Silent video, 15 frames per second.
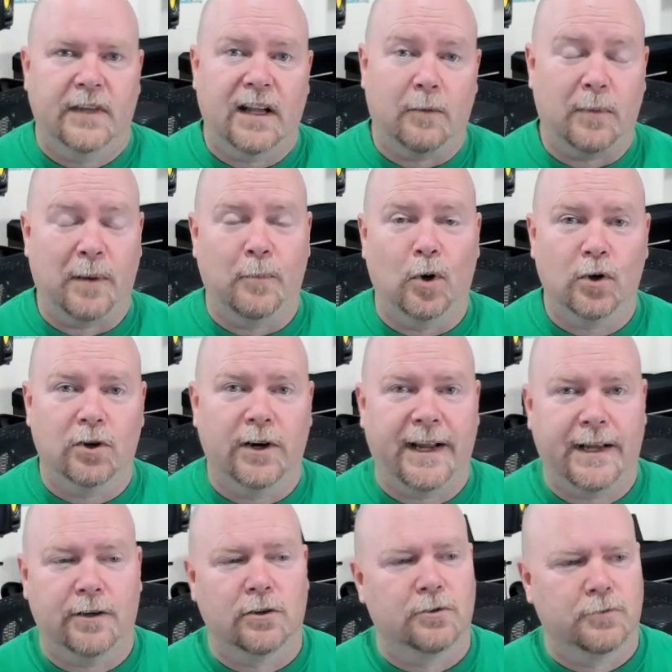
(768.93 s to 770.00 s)
Now, my motor
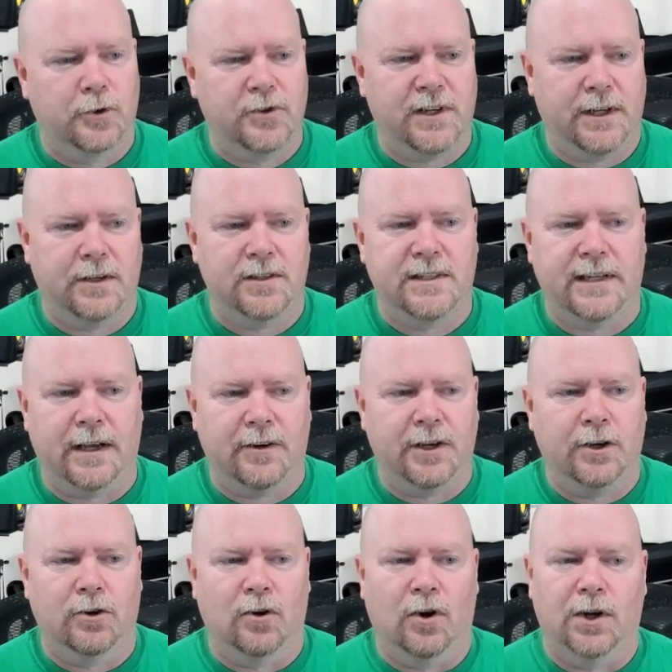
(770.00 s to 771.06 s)
handler routine is down
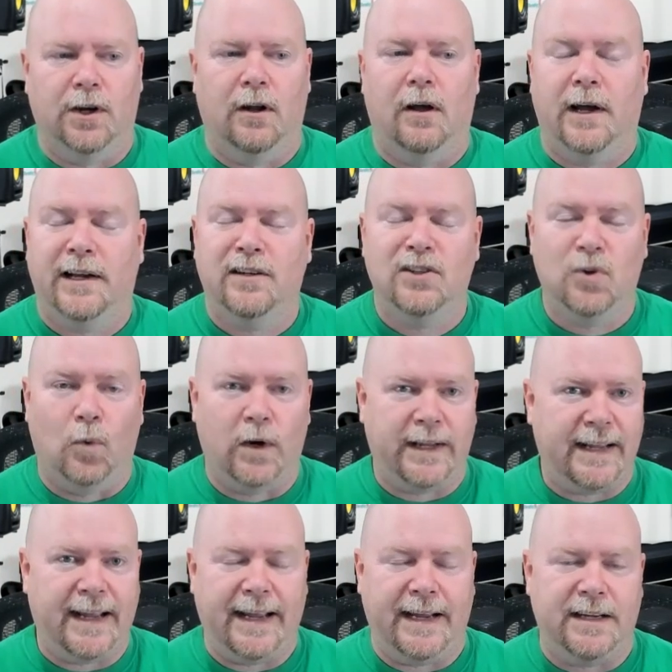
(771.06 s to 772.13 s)
here on line
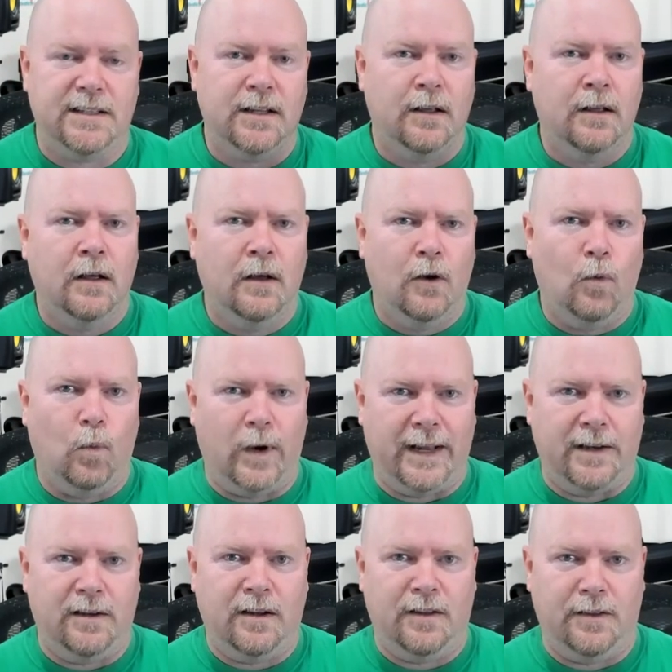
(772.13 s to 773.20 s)
28.
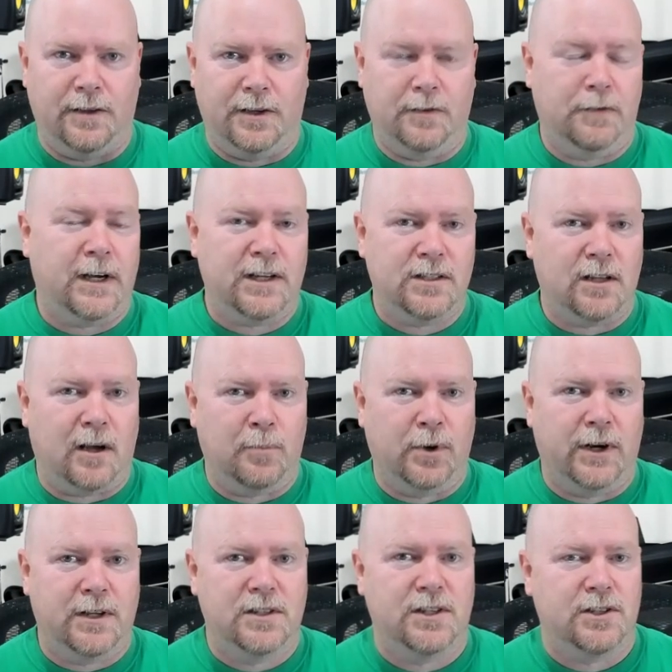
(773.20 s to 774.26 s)
When the device
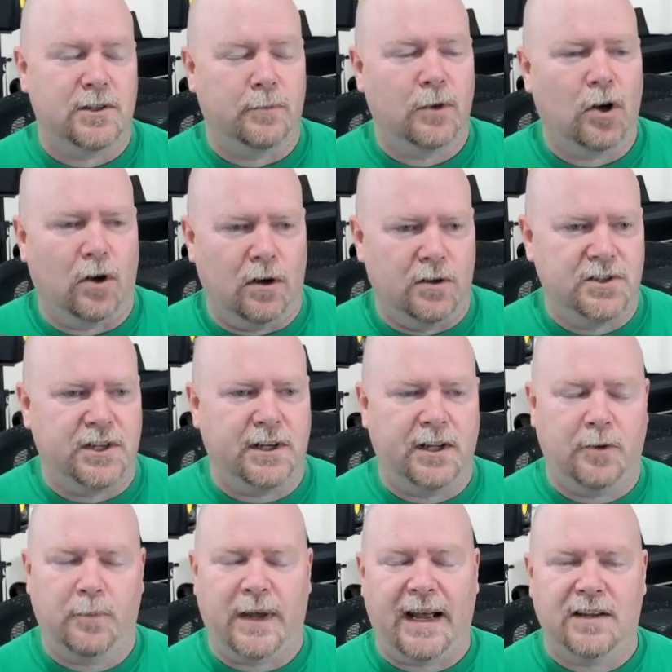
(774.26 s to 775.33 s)
operating system calls it,
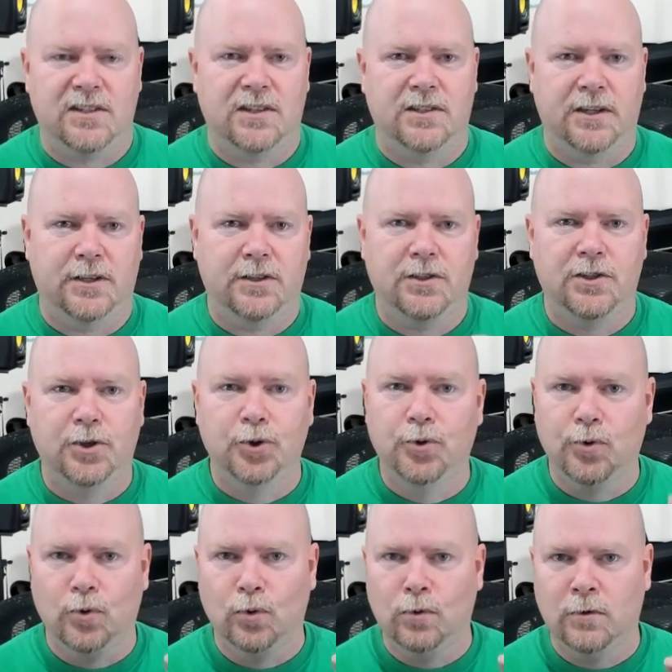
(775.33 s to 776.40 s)
it passes it
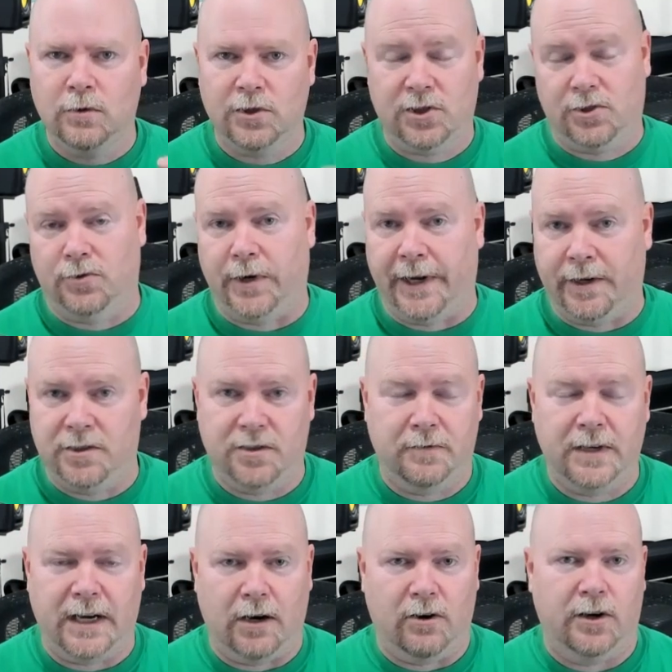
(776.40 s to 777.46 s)
two strings
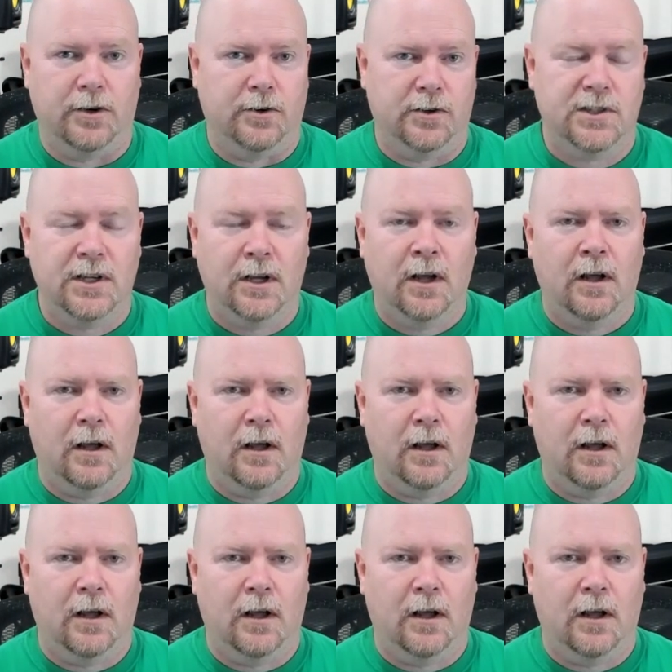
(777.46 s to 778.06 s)
of characters.